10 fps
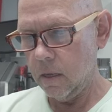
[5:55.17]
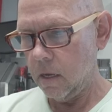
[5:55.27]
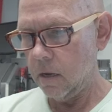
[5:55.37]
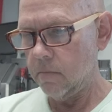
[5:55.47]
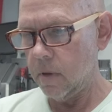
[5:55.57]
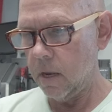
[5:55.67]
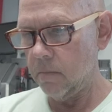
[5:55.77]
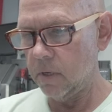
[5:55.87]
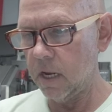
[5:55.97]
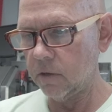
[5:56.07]
I'm
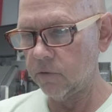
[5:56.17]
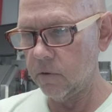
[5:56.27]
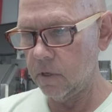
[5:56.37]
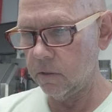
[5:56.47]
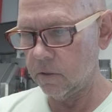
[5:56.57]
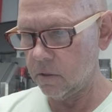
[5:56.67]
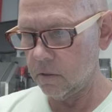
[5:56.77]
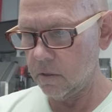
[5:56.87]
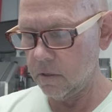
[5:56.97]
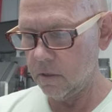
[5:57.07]
ambidextrous,
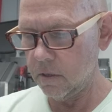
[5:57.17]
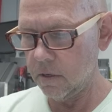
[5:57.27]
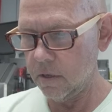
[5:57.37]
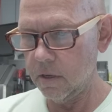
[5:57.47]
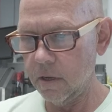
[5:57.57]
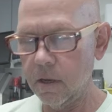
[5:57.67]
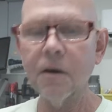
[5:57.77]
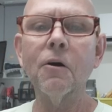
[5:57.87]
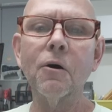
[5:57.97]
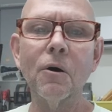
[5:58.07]

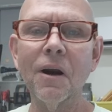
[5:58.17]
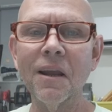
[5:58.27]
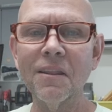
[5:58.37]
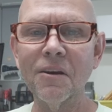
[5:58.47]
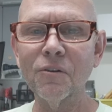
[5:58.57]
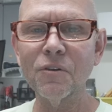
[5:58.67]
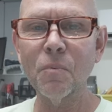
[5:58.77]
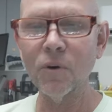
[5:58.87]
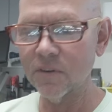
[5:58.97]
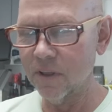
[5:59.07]
or in the old
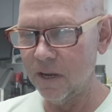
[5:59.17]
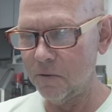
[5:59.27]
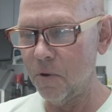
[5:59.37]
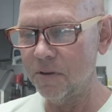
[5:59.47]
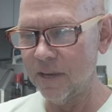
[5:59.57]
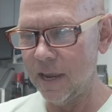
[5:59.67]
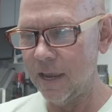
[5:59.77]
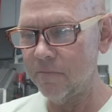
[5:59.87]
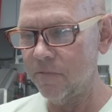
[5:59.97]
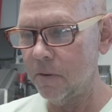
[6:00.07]
sports line was
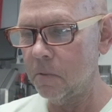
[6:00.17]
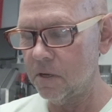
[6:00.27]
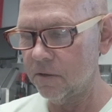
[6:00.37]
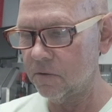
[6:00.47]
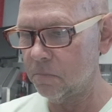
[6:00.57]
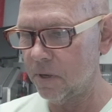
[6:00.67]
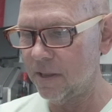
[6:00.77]
amphibious, but